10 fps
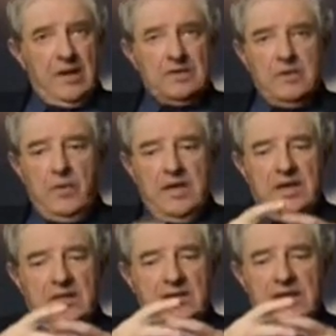So we
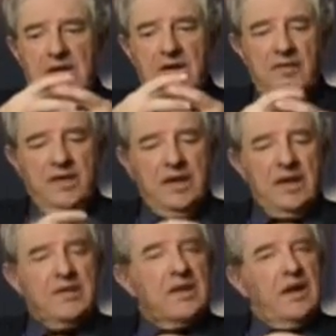can think of
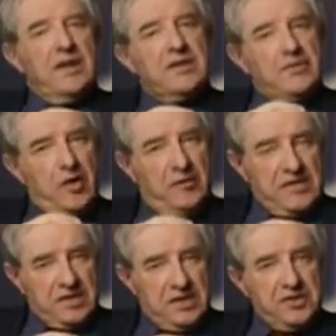the kind of
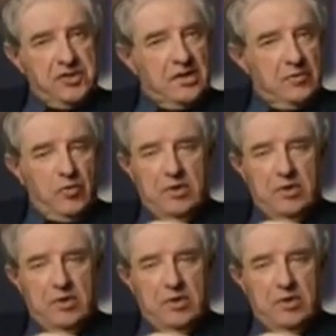conversation that